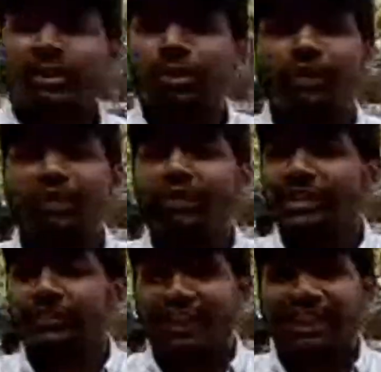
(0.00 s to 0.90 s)
slot one
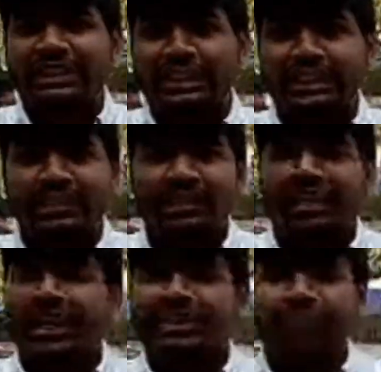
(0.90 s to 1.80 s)
was very easy
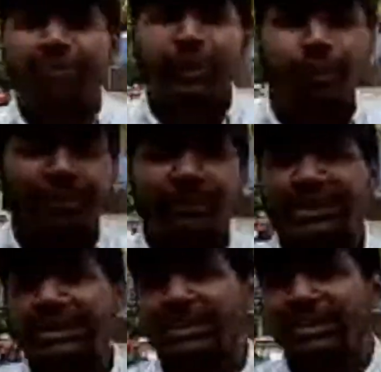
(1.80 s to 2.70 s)
as compared to
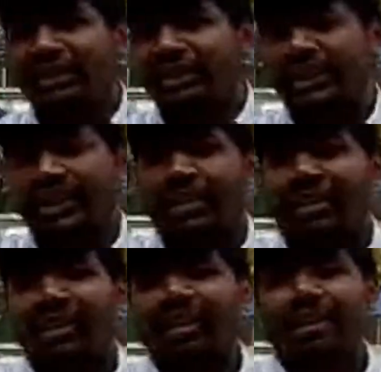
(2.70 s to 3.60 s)
previous years.
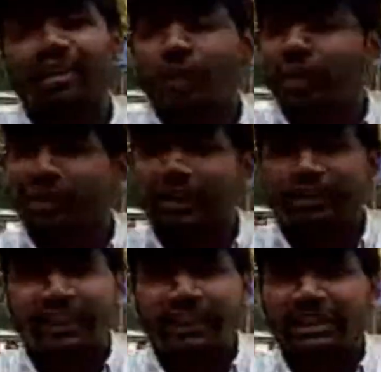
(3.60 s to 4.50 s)
Uh, quant was
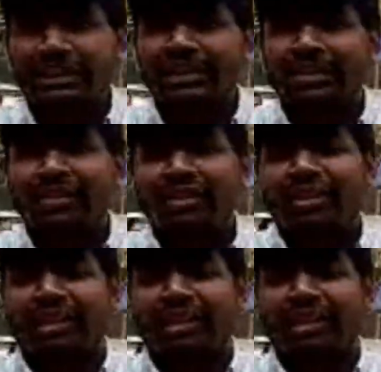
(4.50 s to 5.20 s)
very easier,